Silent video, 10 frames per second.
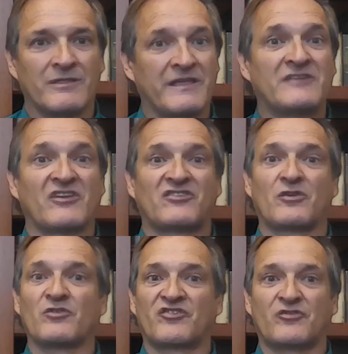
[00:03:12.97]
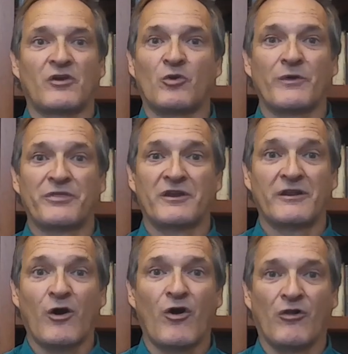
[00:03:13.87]
they just don't struggle with it
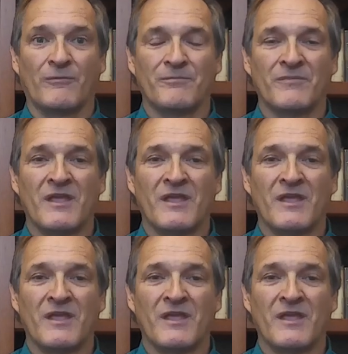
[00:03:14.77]
at all,